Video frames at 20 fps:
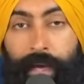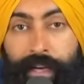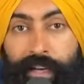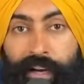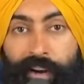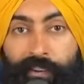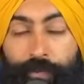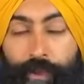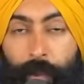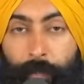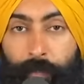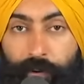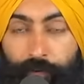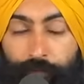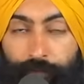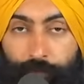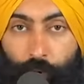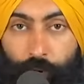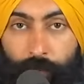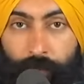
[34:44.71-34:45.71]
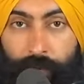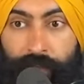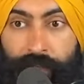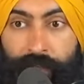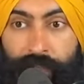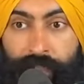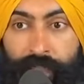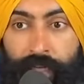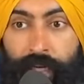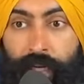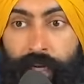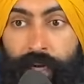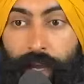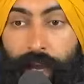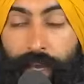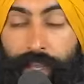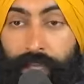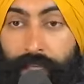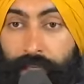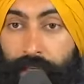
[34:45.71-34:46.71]
end of the performers,
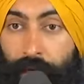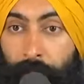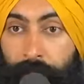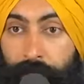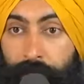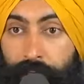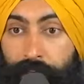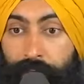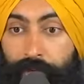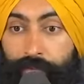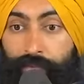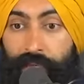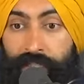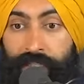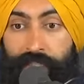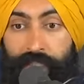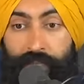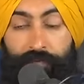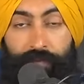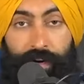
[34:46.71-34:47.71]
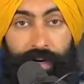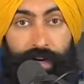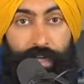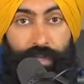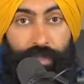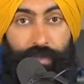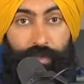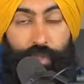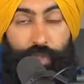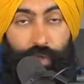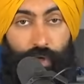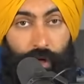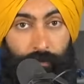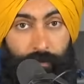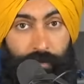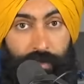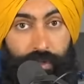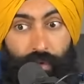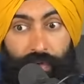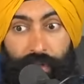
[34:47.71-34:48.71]
and the company runs into financial
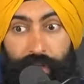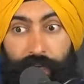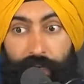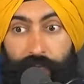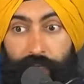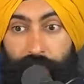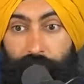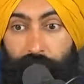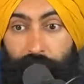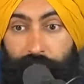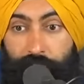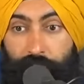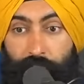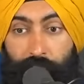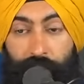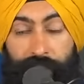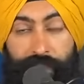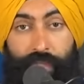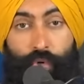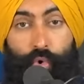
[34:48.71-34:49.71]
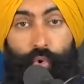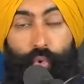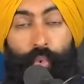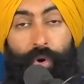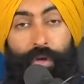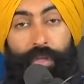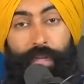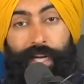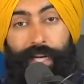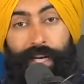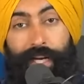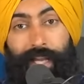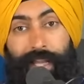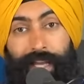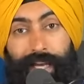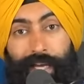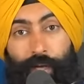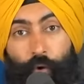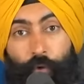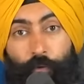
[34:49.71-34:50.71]
troubles or they need to cut costs, who are they going to
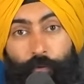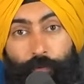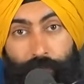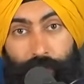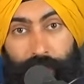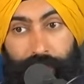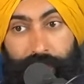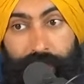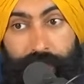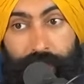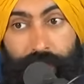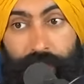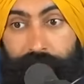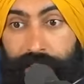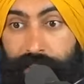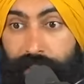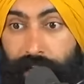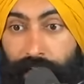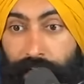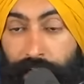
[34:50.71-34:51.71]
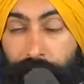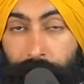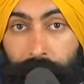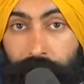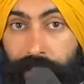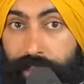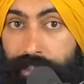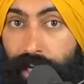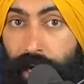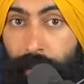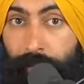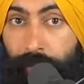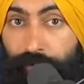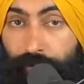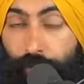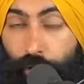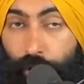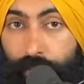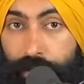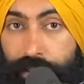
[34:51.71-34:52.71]
let go first? It's not going to be the top
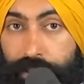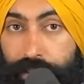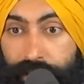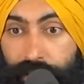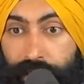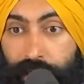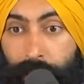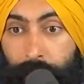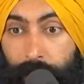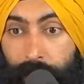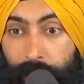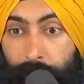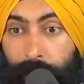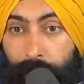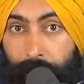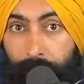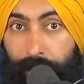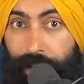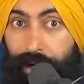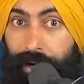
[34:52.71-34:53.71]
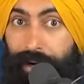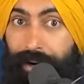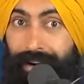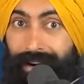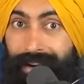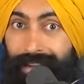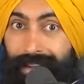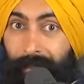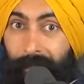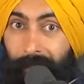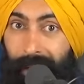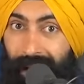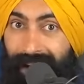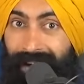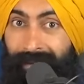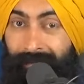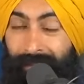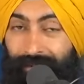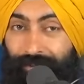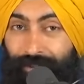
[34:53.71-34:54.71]
performers, it's going to be the people that are the
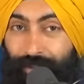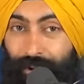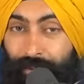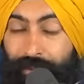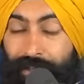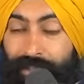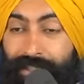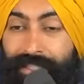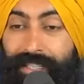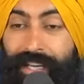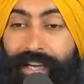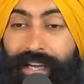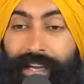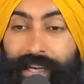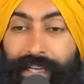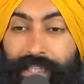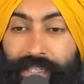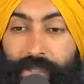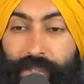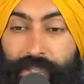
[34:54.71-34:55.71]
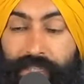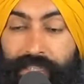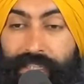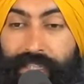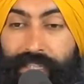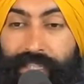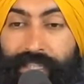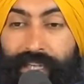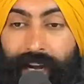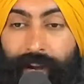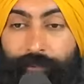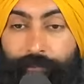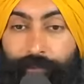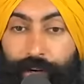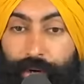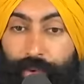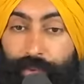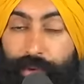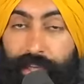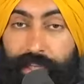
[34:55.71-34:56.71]
bottom performers. And so this is a time for you
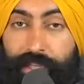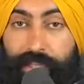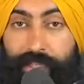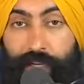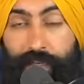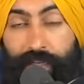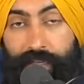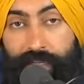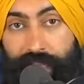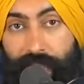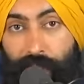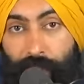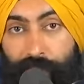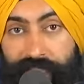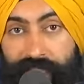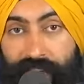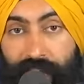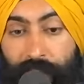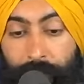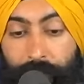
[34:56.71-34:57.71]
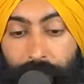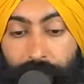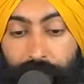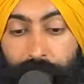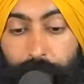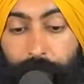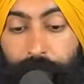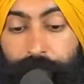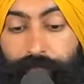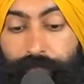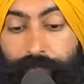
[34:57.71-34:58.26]
to really just understand what's happening.